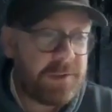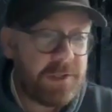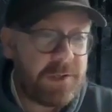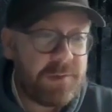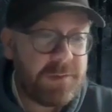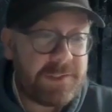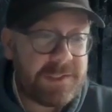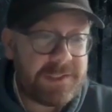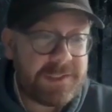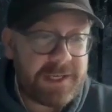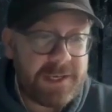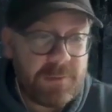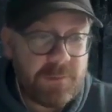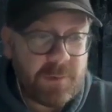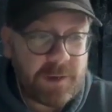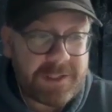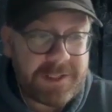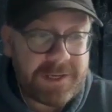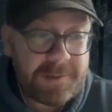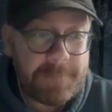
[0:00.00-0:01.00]
you see
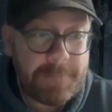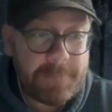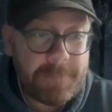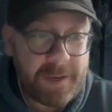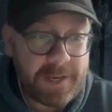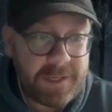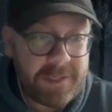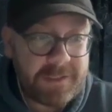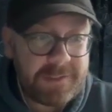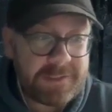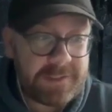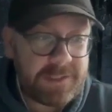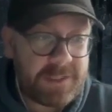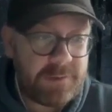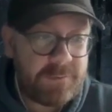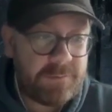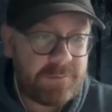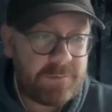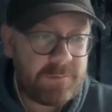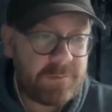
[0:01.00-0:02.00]
what it means,
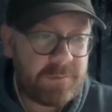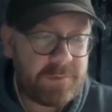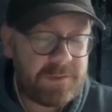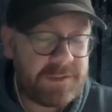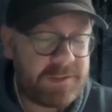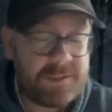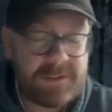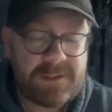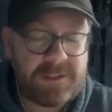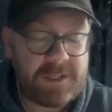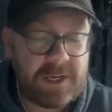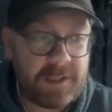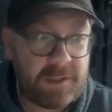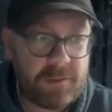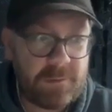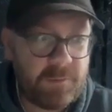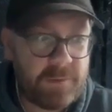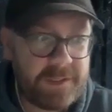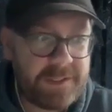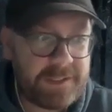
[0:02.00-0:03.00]
you
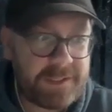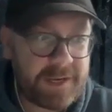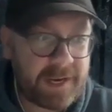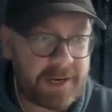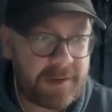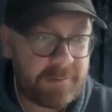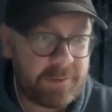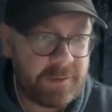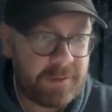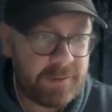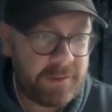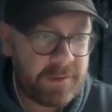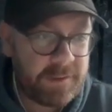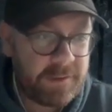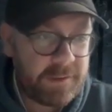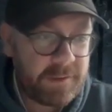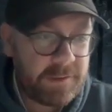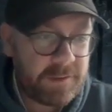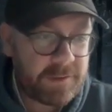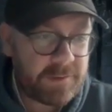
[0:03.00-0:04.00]
dull-witted animal?"
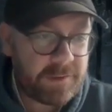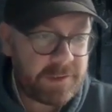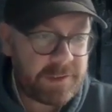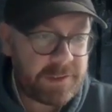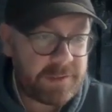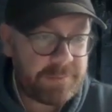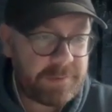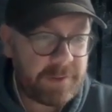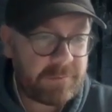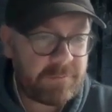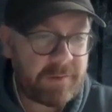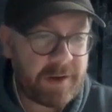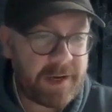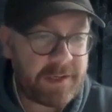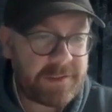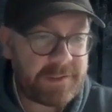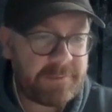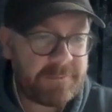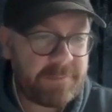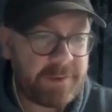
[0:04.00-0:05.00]
cried the
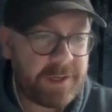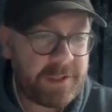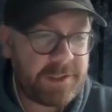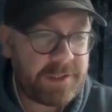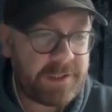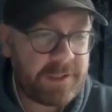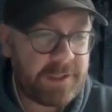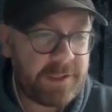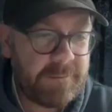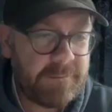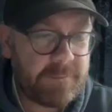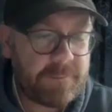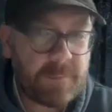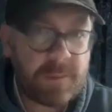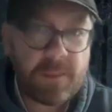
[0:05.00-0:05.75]
rat impatiently.